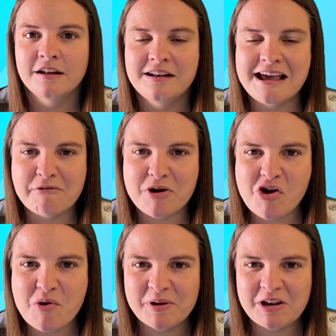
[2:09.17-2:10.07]
Now, a
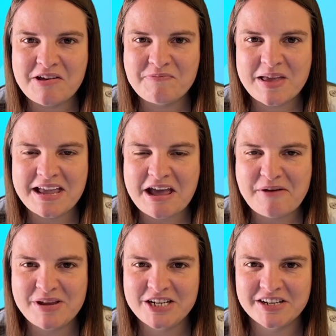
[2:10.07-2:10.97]
couple of big
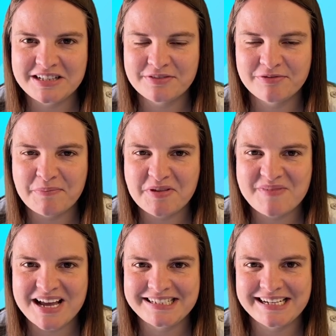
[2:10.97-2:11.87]
omissions from the
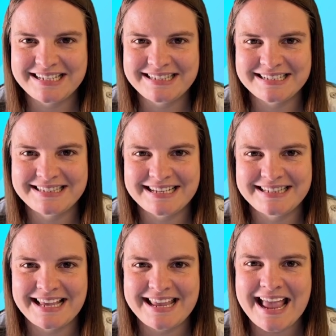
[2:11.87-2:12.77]
Manchester
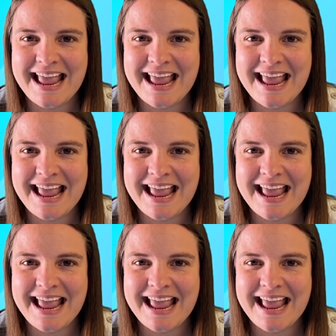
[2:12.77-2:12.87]
City